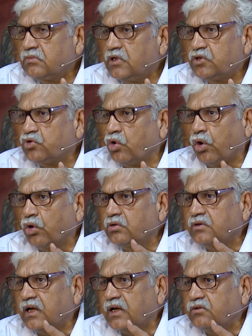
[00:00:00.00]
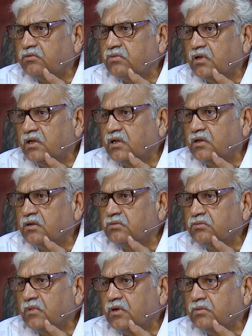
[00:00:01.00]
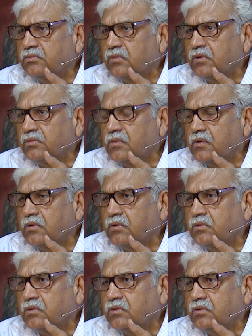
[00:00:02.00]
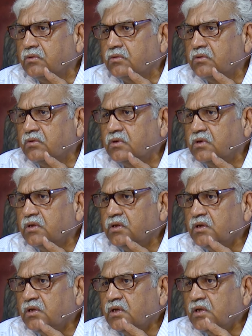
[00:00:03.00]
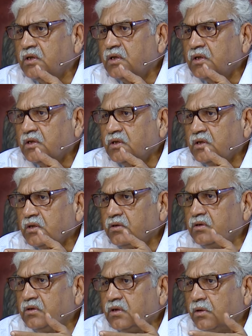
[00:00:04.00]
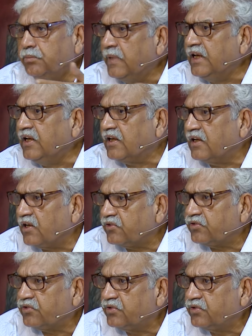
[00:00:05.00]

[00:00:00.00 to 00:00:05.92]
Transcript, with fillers: is all that uh uh, uh, uh, uh, meaningless.